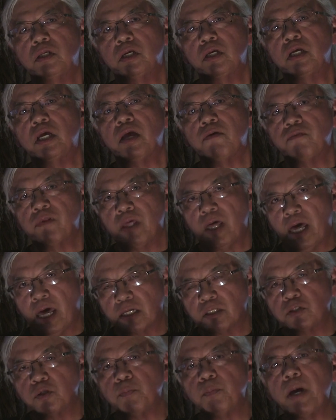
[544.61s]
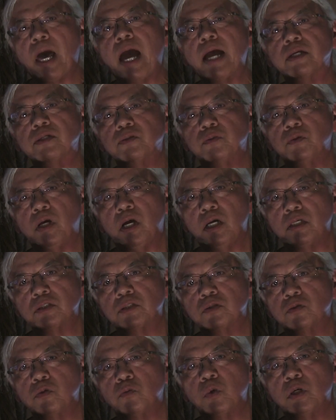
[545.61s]
to give that back to
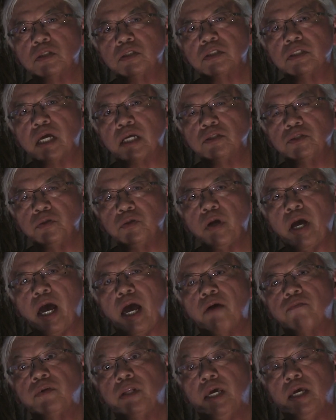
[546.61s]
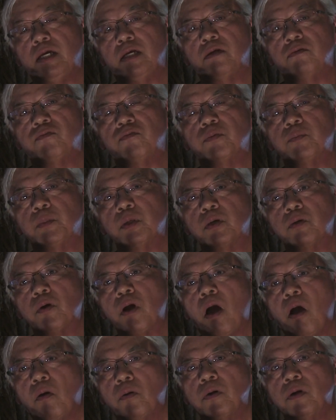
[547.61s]
us, the ones that you have taken from the
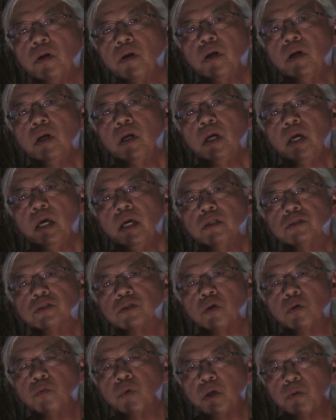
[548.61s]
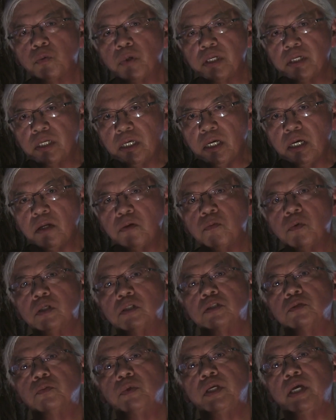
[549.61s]
ground. And so what we did
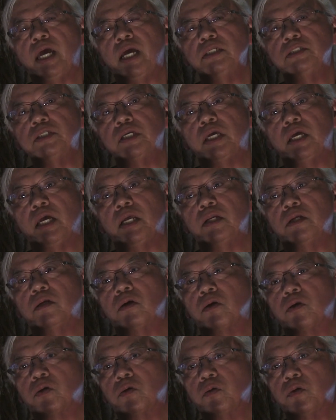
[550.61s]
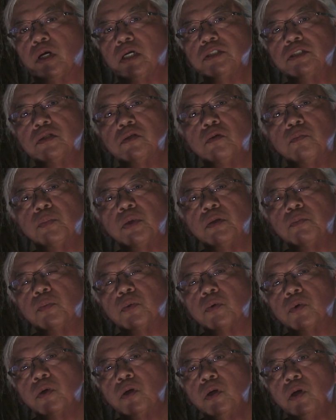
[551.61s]
was we educated our congressional
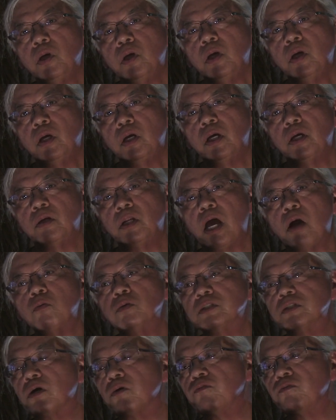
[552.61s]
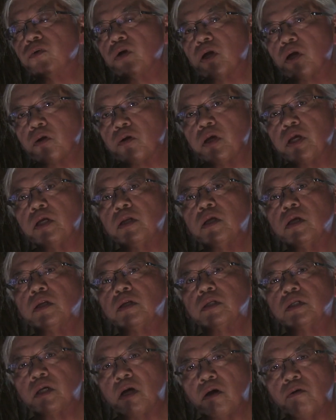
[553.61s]
people. And that was a very
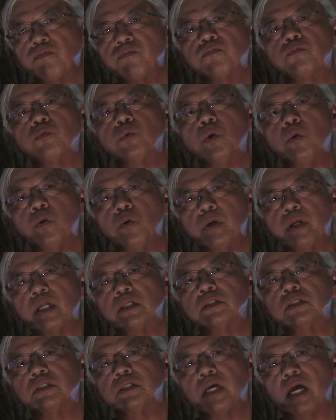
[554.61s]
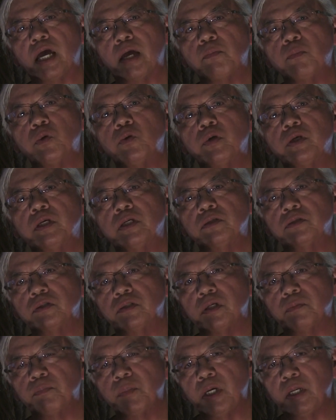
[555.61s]
tough road at the time, going into
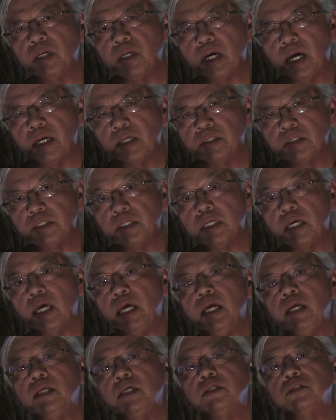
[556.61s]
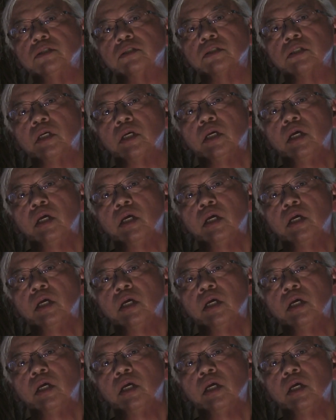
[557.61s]
the mid-1980s.